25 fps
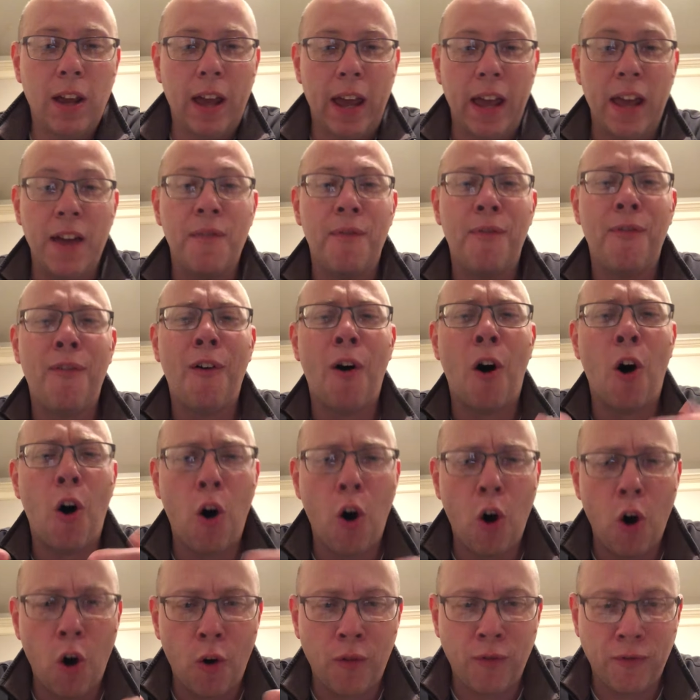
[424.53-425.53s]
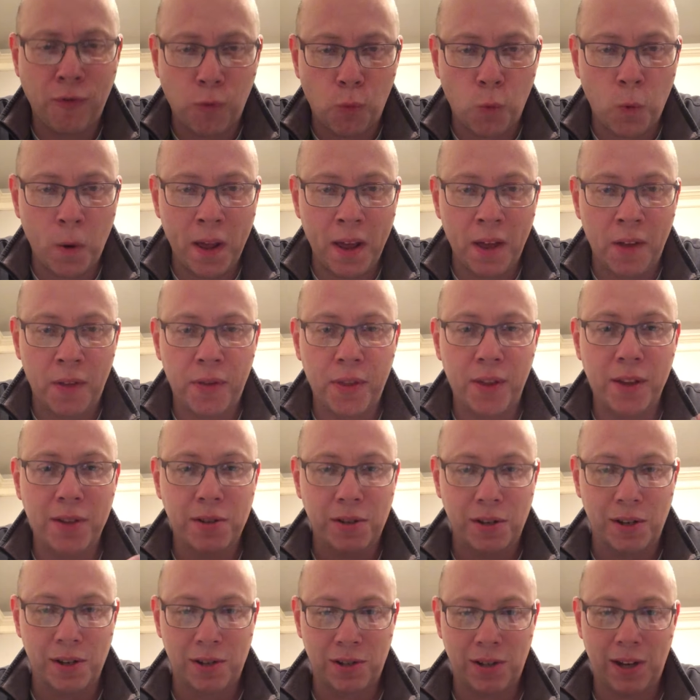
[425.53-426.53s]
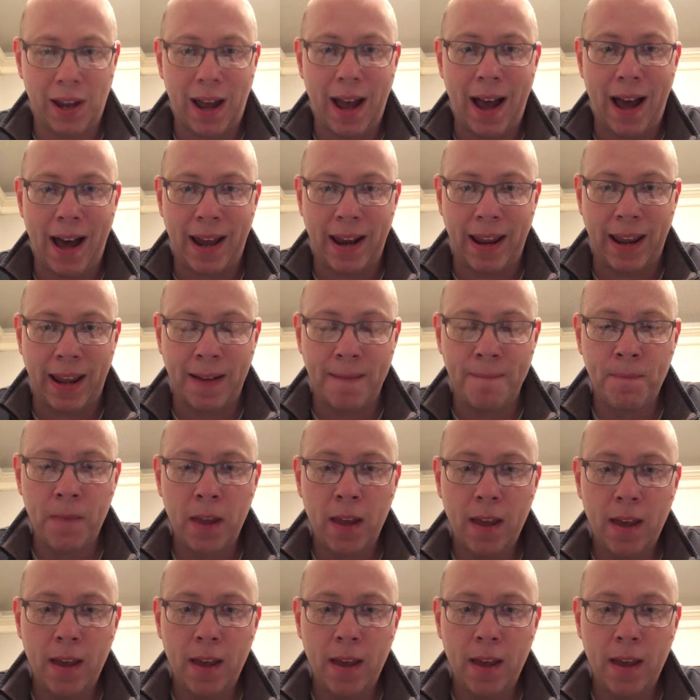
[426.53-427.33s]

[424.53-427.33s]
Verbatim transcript: evolve with society,